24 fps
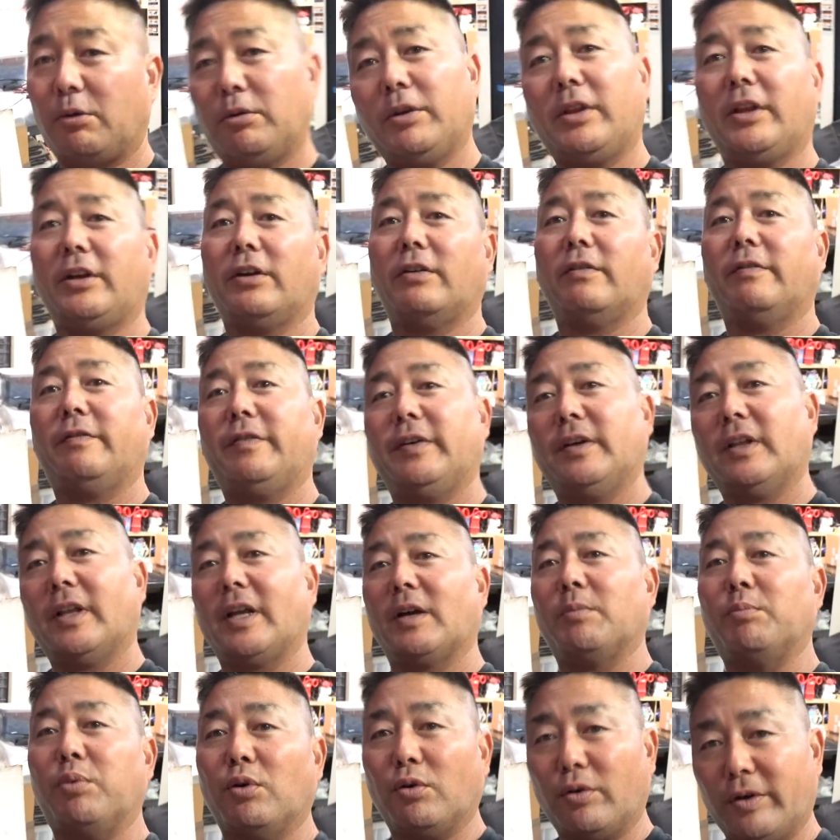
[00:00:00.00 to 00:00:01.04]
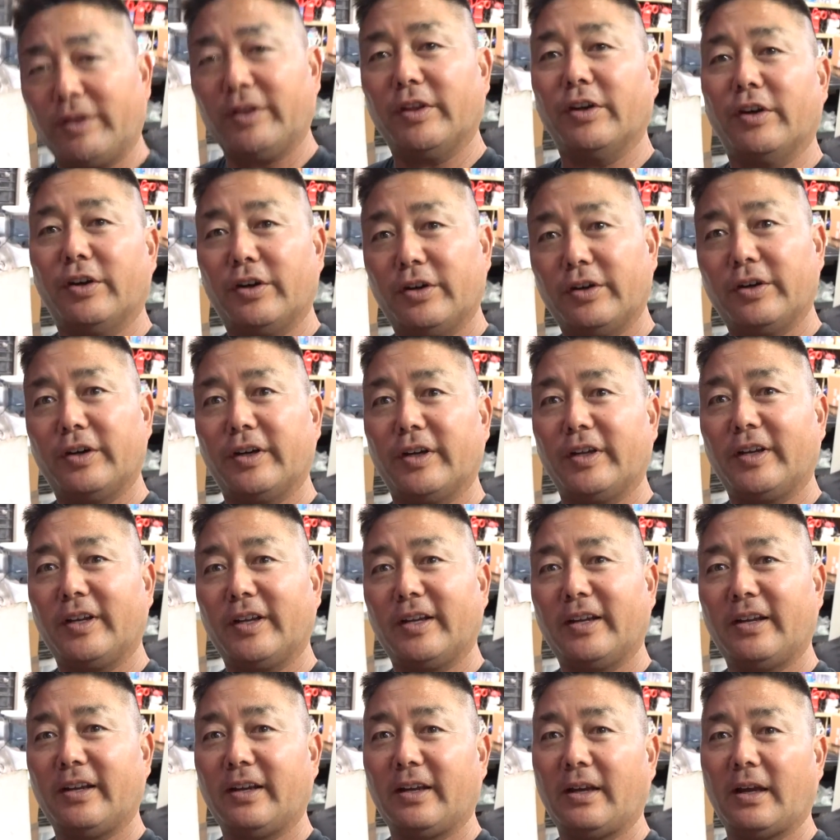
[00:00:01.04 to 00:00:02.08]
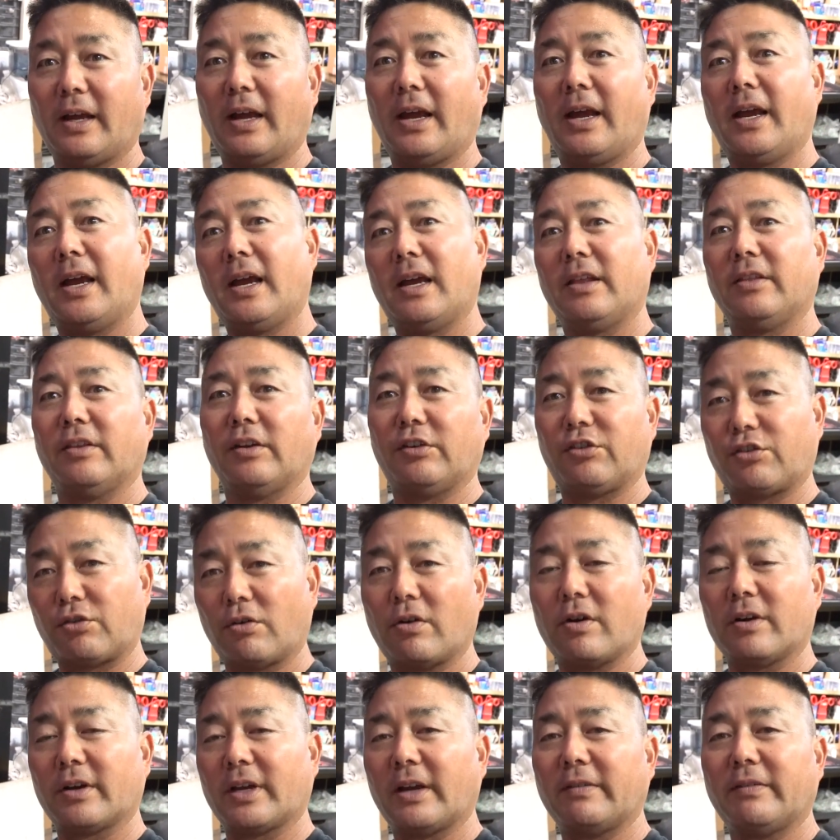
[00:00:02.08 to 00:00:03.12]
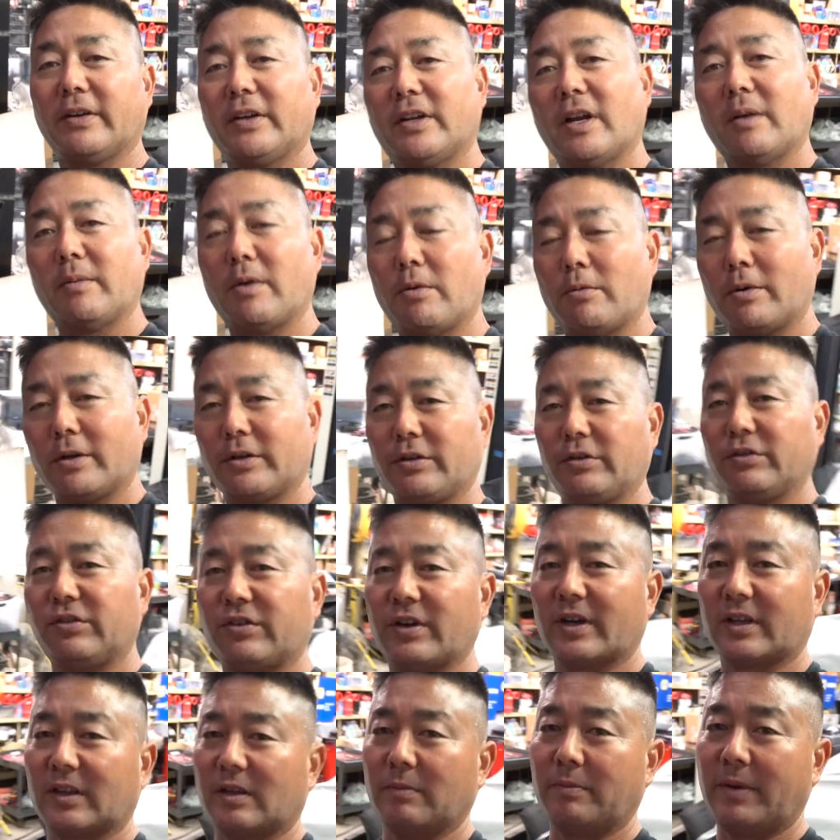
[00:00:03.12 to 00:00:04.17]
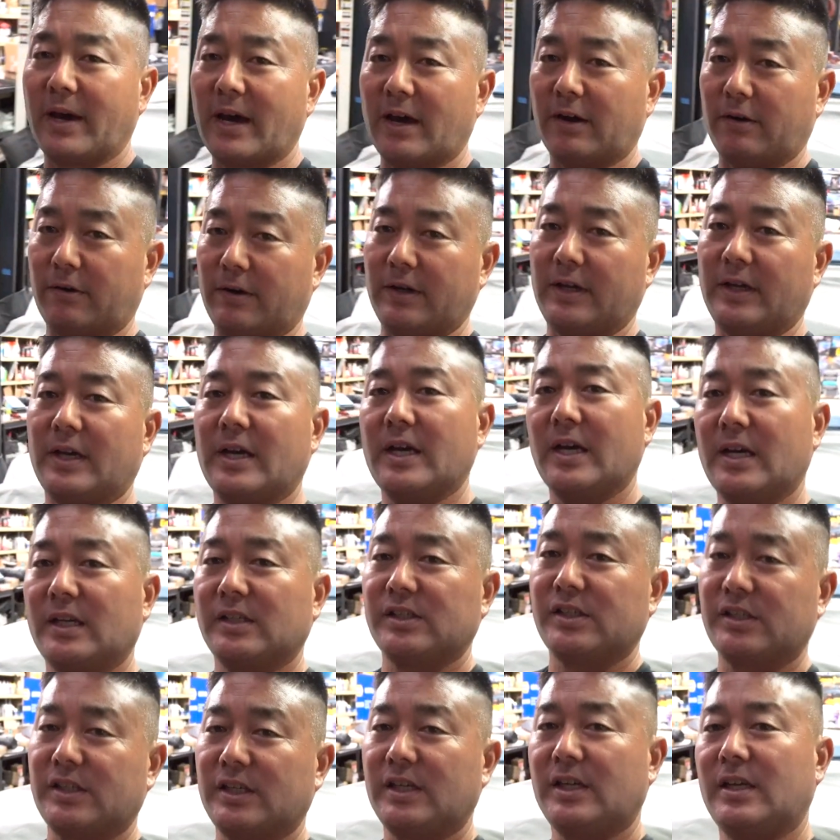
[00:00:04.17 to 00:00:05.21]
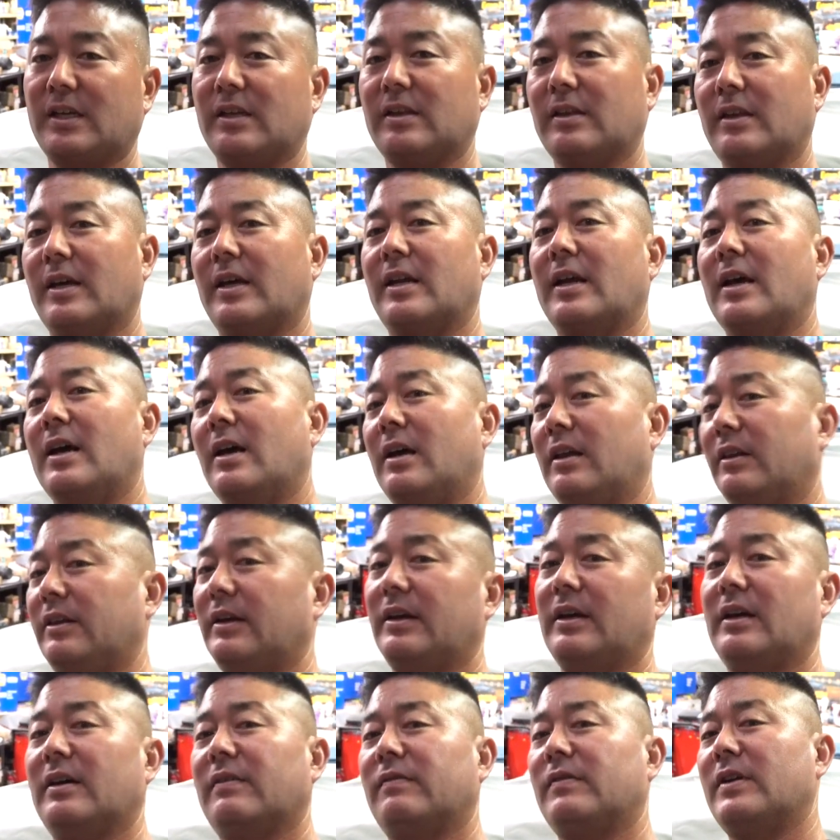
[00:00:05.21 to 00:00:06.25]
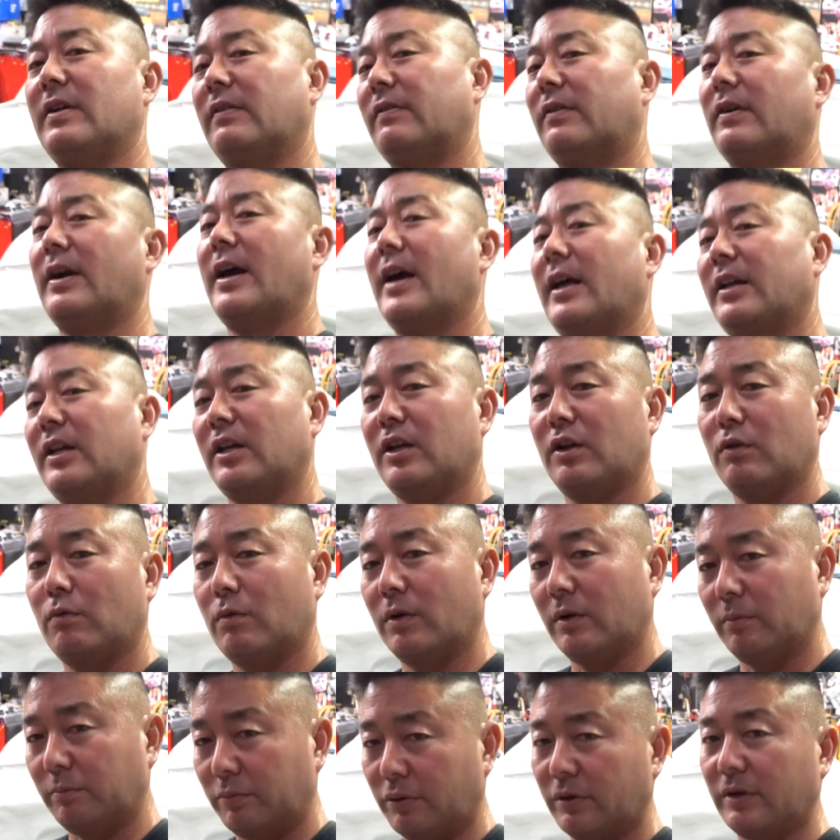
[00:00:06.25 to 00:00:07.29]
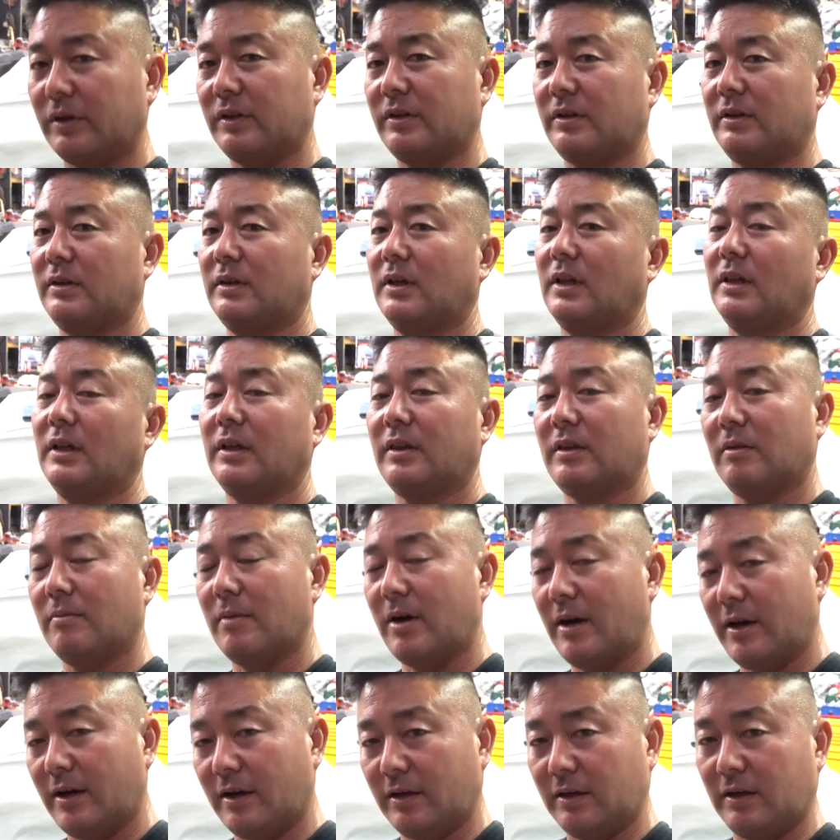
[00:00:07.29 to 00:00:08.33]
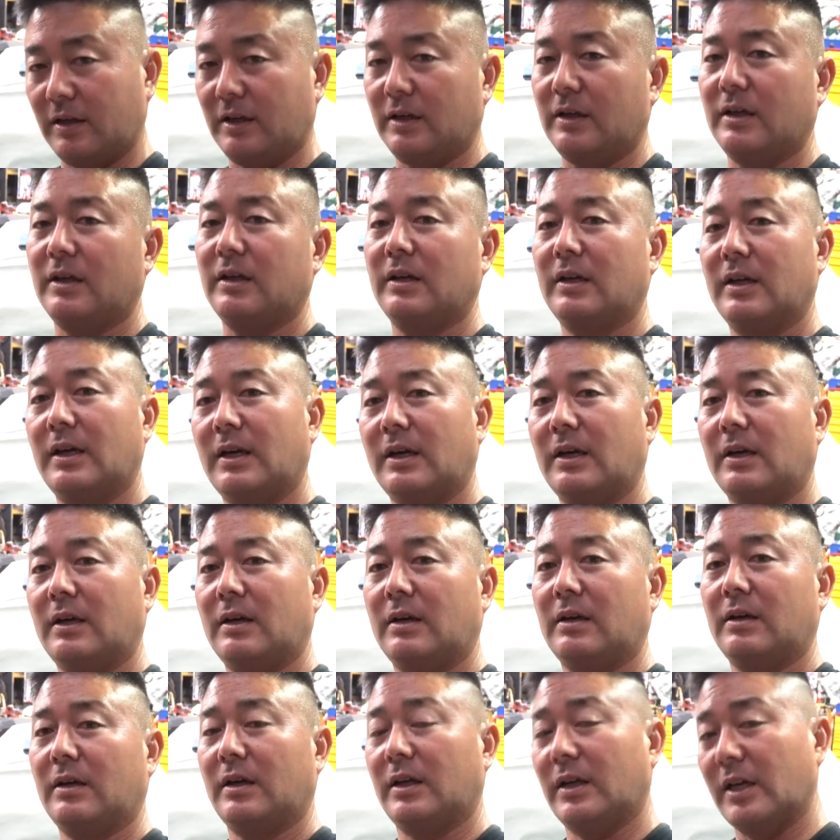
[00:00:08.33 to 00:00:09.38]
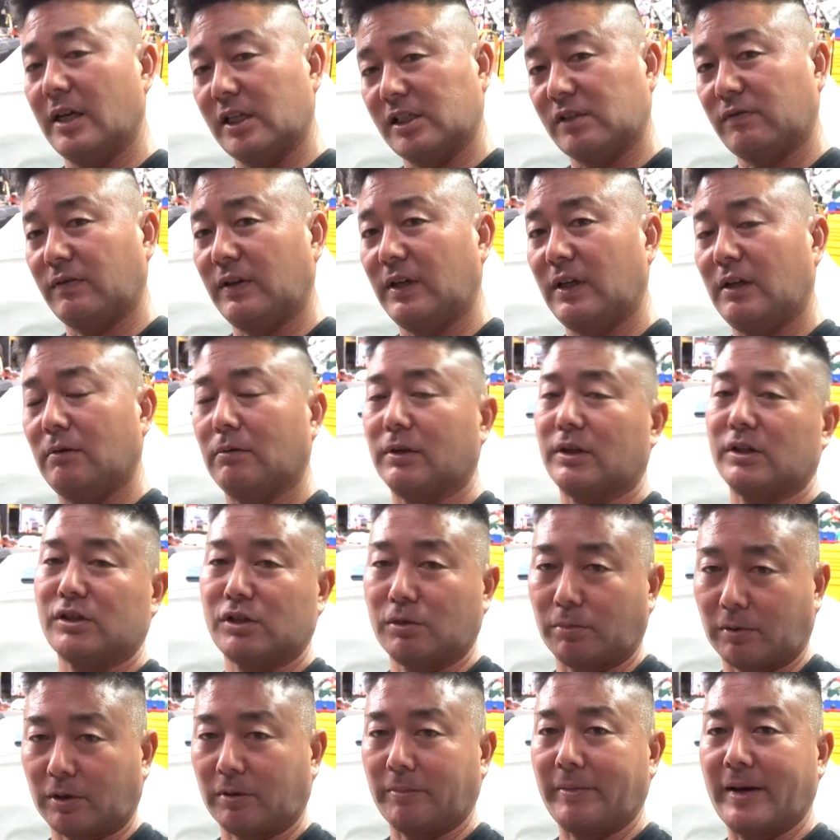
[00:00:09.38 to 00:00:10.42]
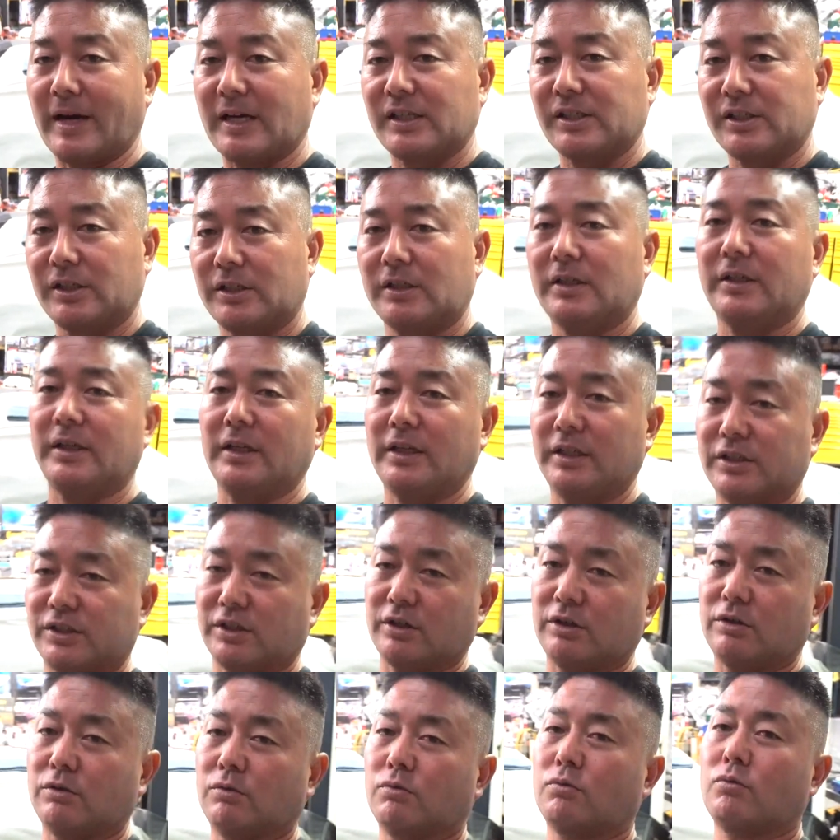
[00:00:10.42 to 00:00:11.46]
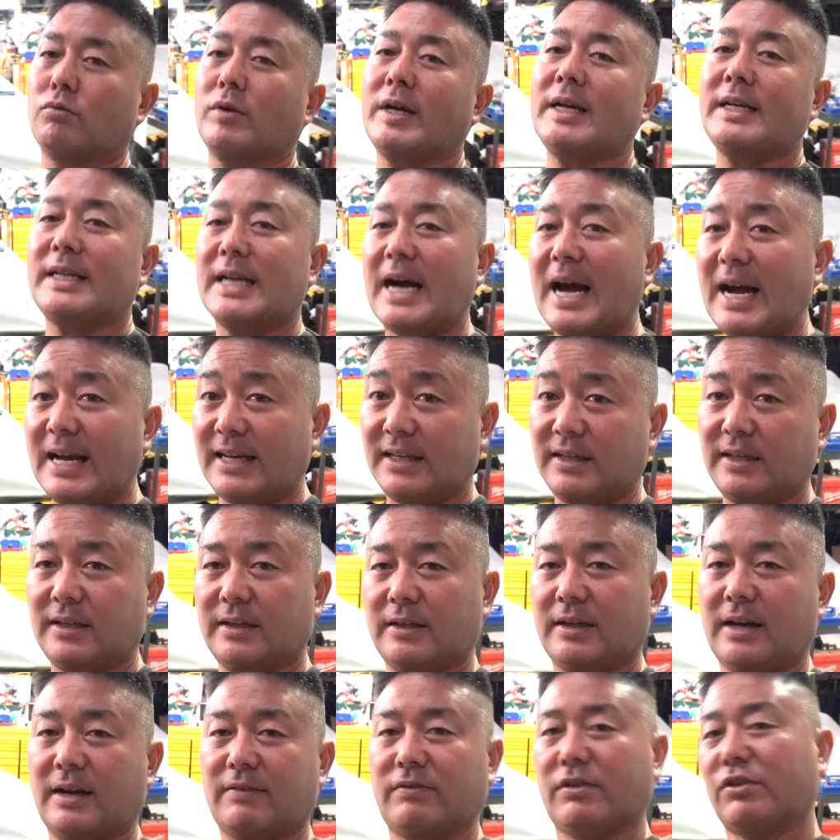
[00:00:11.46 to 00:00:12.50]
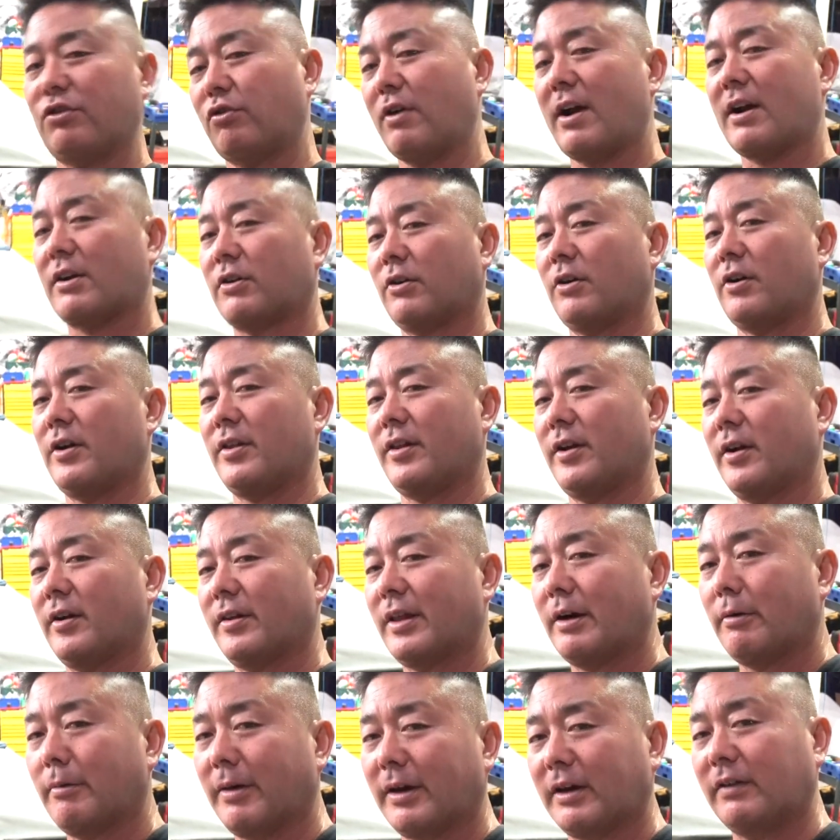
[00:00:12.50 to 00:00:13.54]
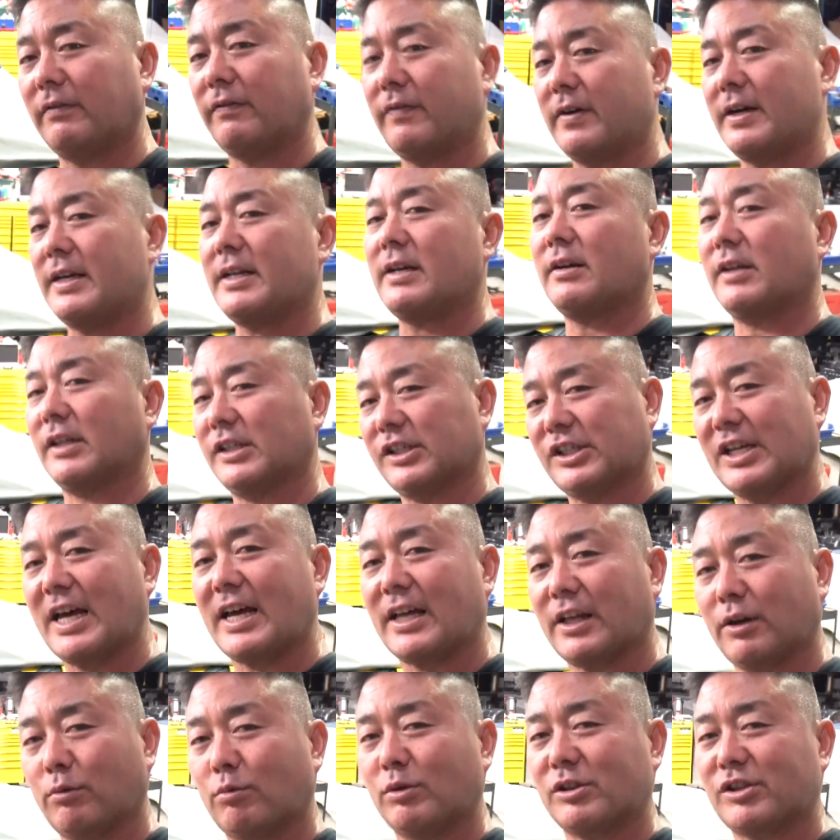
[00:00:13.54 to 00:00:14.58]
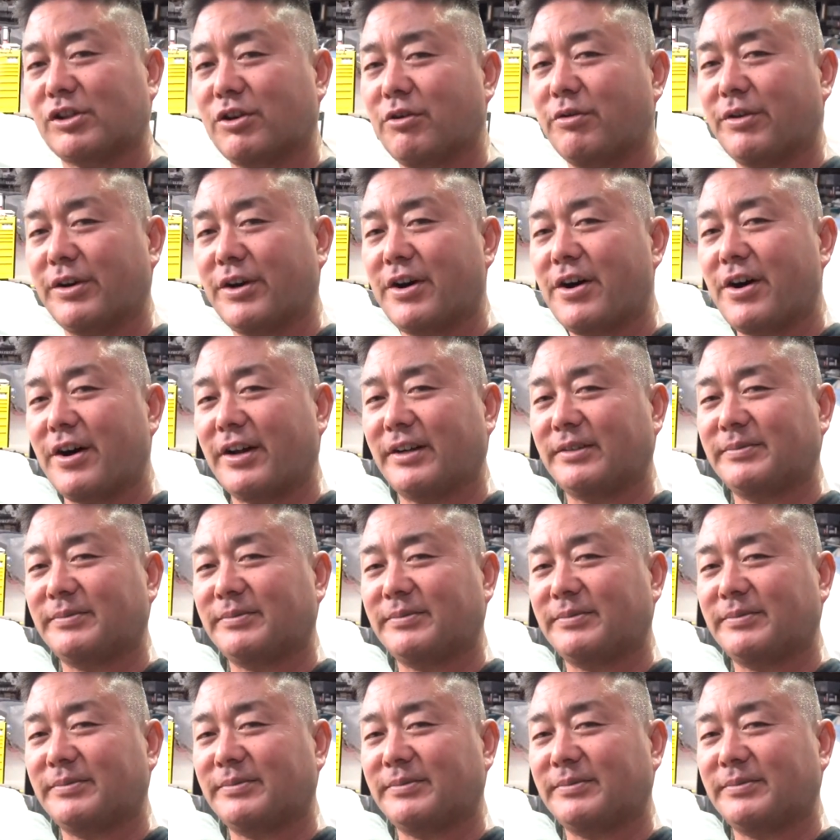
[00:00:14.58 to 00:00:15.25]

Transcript: I really don't feel like pulling the hood and the trunk every time I want to check the battery. And seeing that they have never had anyone put a lithium ion in an SV with a supercapacitor, it is a great idea to have the tracker on there. That way I can find out exactly what's going on.